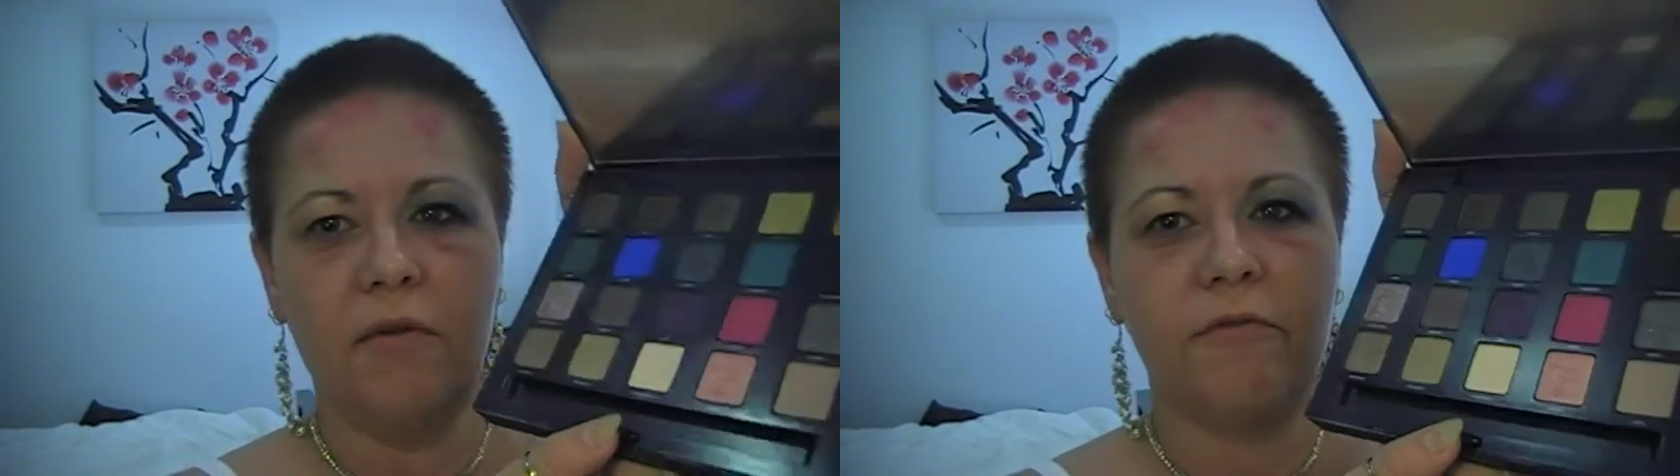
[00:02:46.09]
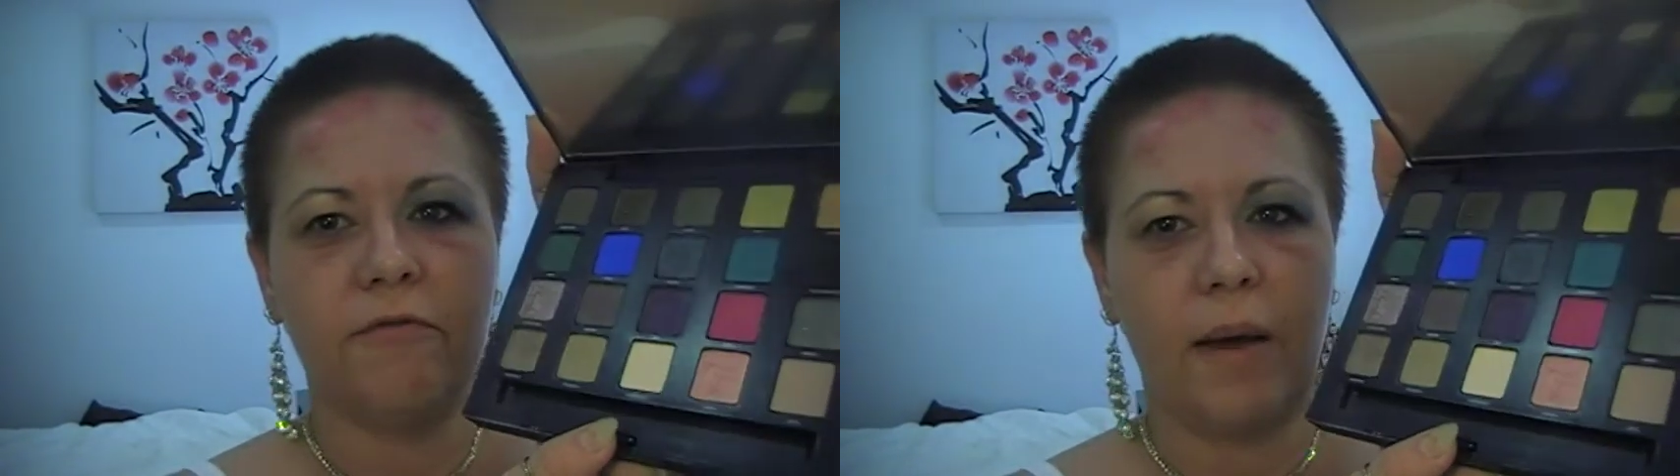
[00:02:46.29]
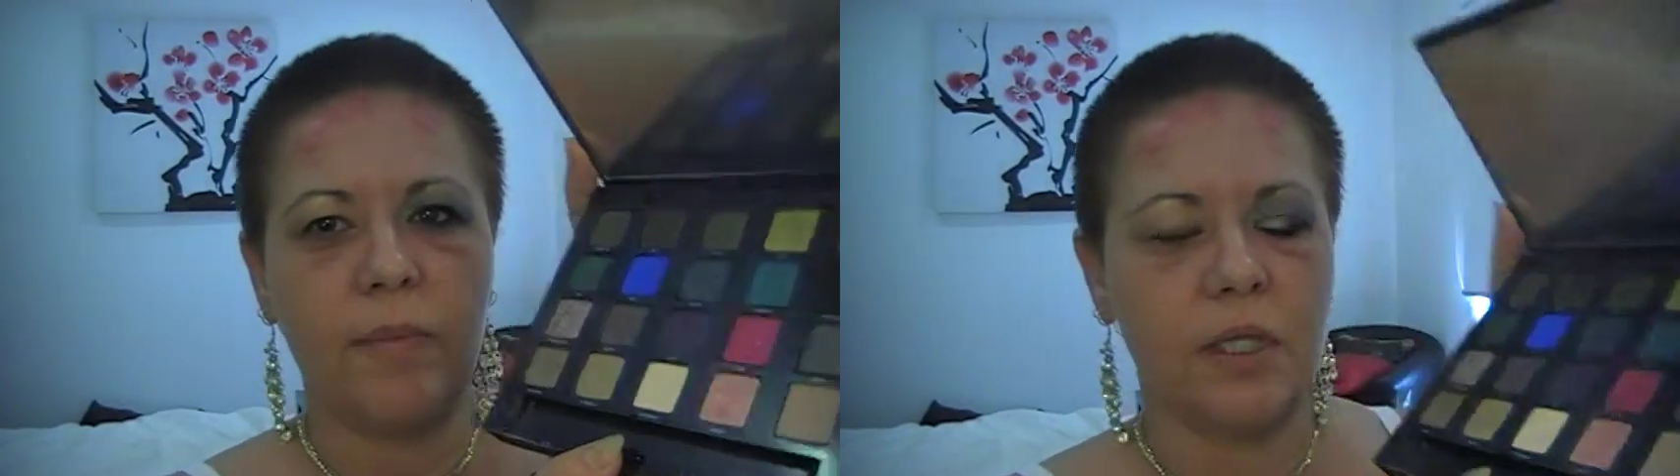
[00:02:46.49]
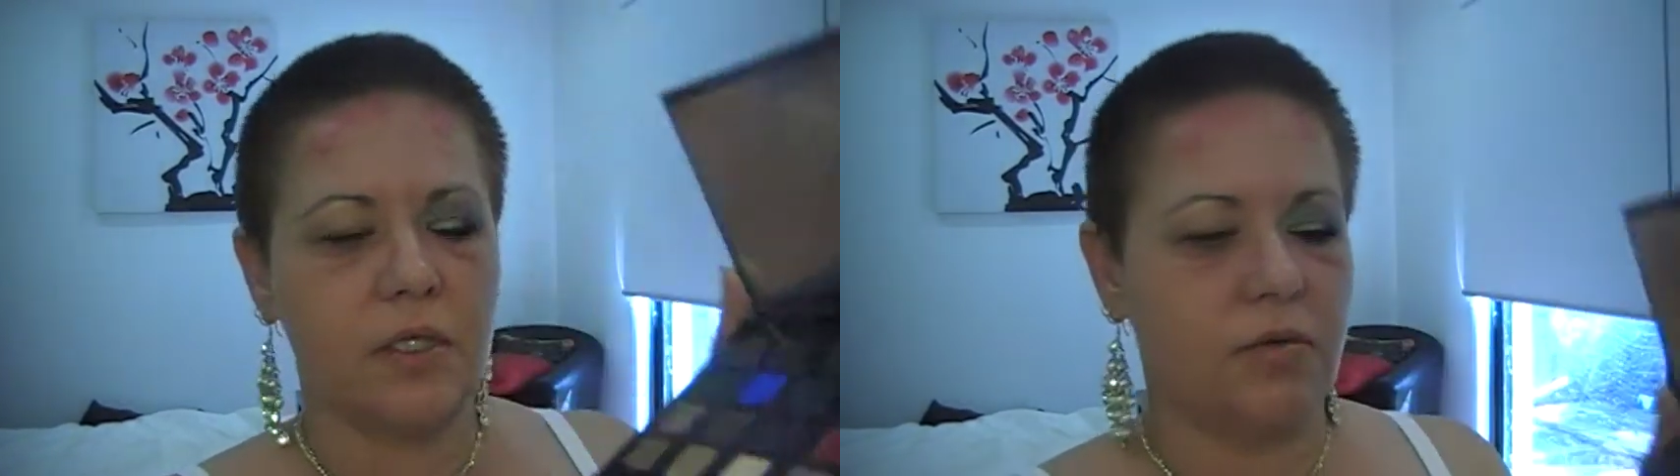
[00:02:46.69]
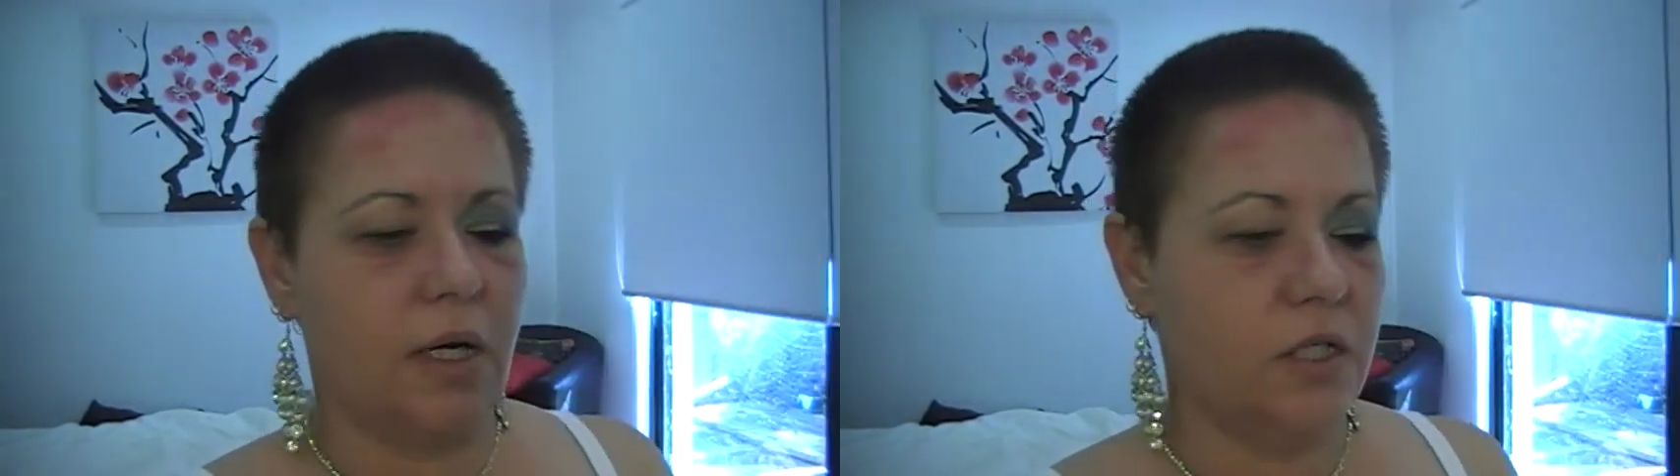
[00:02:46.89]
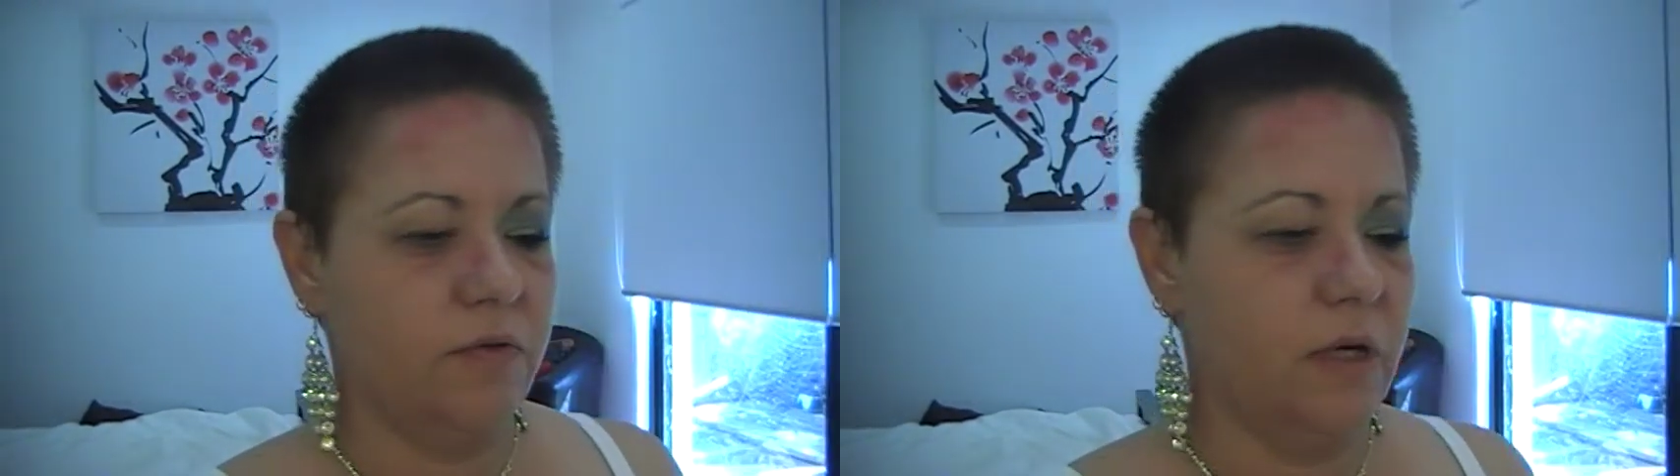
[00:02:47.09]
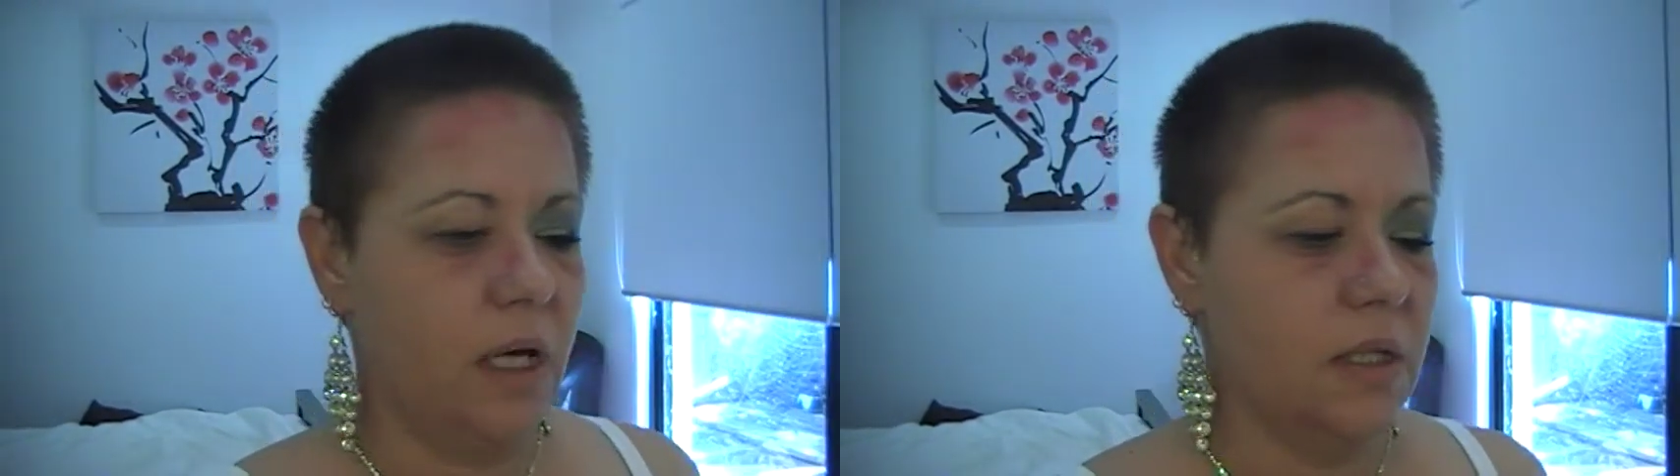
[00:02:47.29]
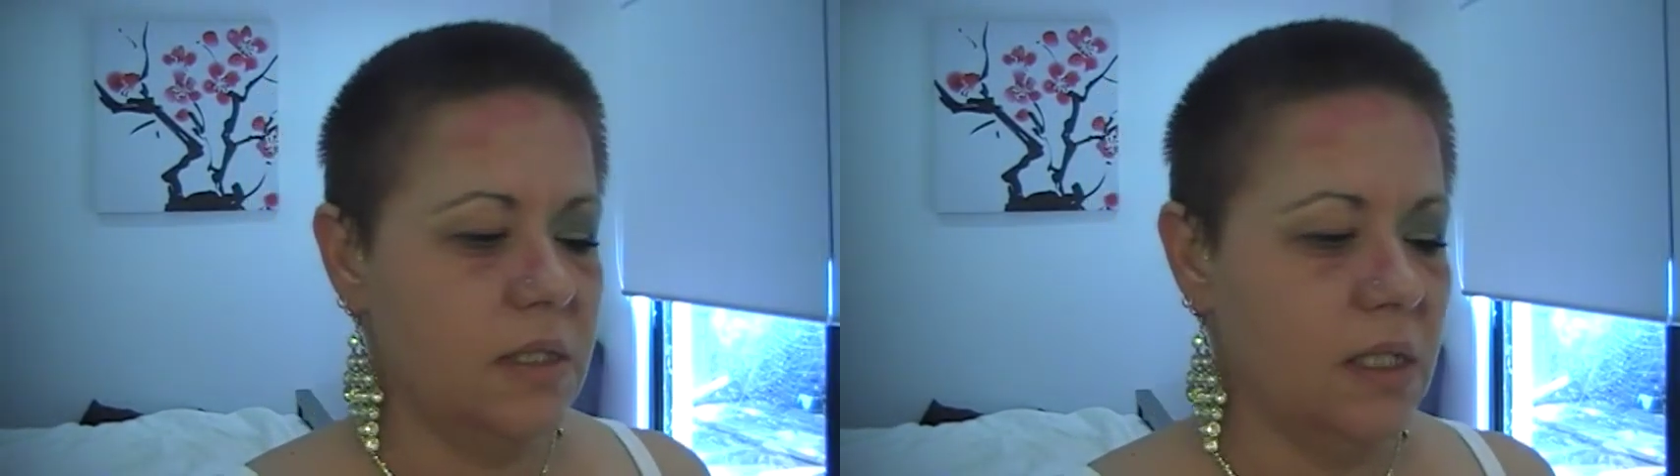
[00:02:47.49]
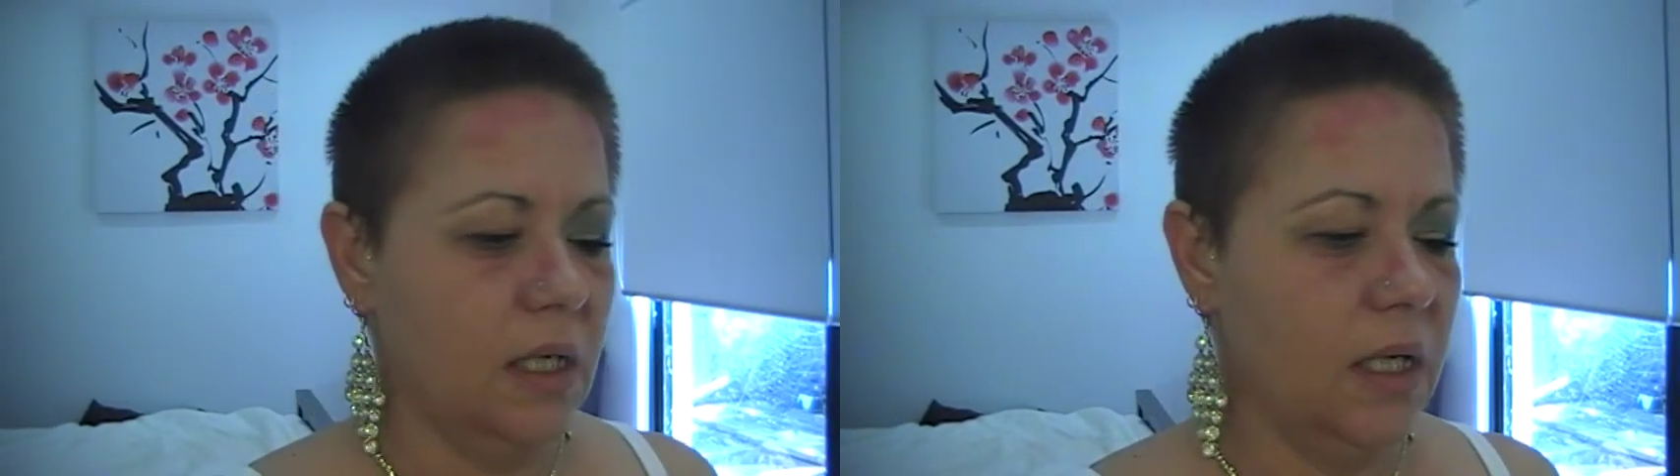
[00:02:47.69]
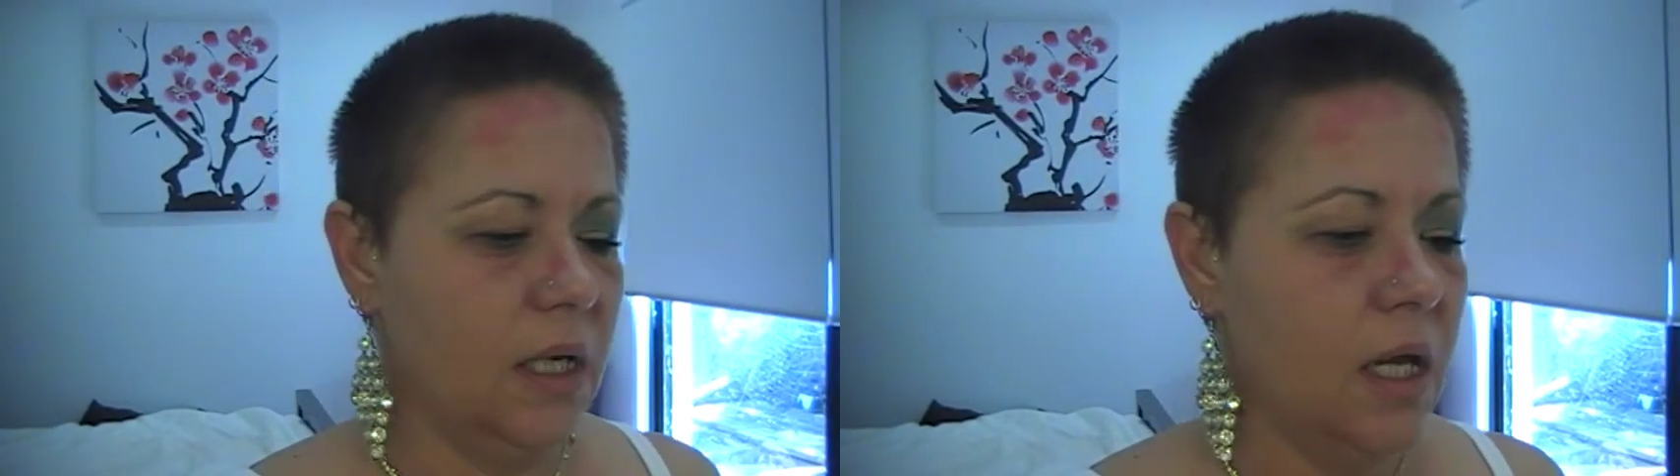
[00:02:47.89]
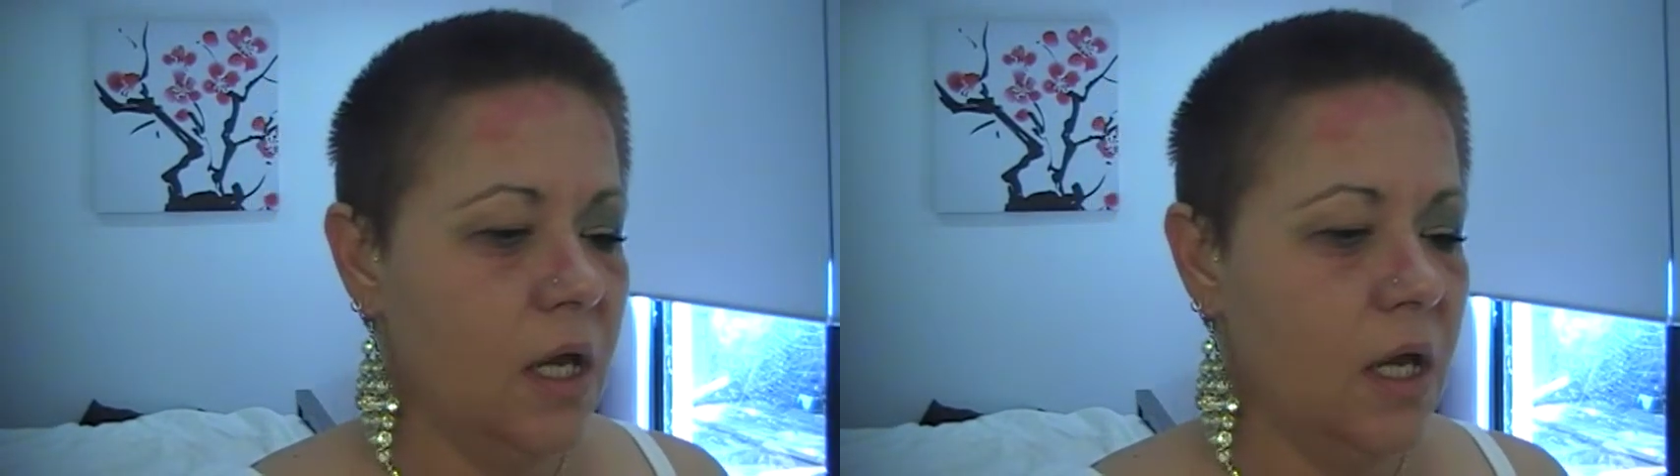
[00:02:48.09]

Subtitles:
fabulous range of colours in it.